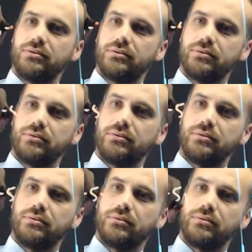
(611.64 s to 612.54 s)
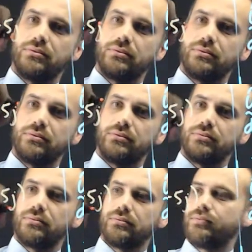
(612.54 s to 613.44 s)

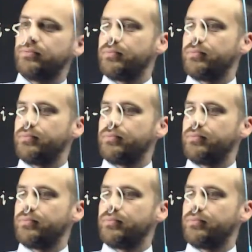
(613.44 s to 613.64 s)
Nobody speaks.